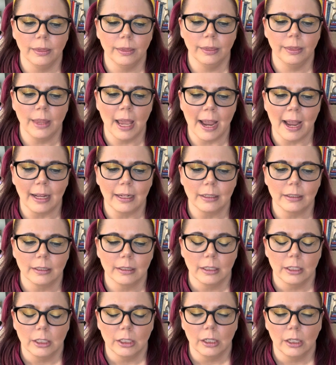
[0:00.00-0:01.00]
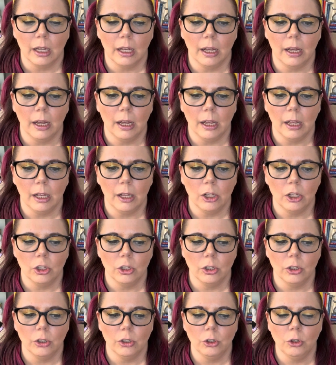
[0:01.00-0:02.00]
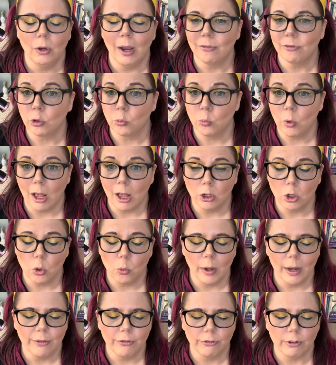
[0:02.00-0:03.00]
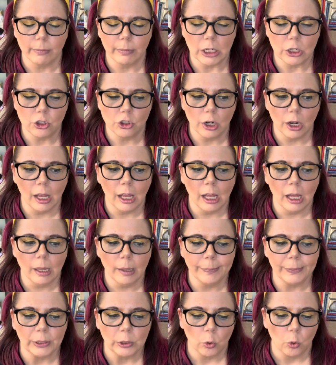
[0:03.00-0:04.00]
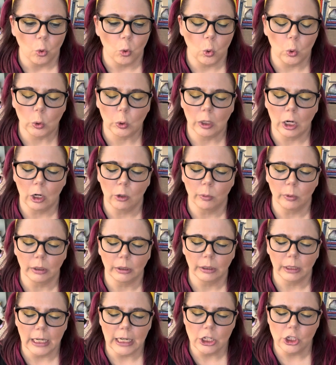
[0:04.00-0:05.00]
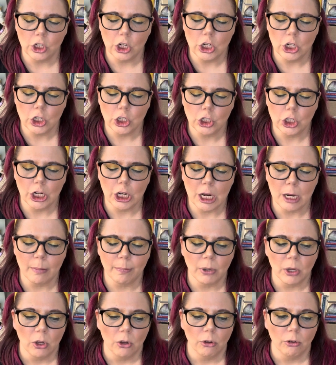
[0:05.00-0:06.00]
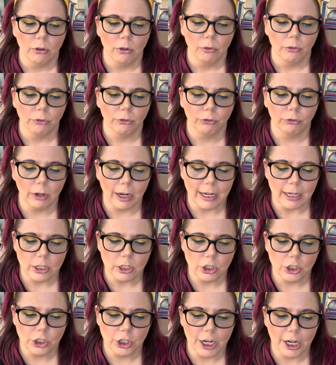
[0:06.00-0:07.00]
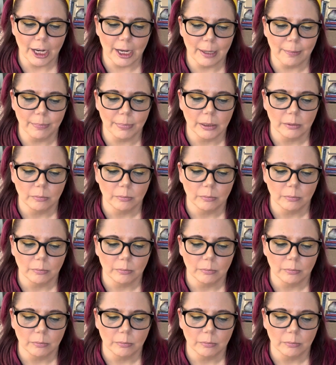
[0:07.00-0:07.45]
that uh, you have to walk away from a job or a relationship, friendship,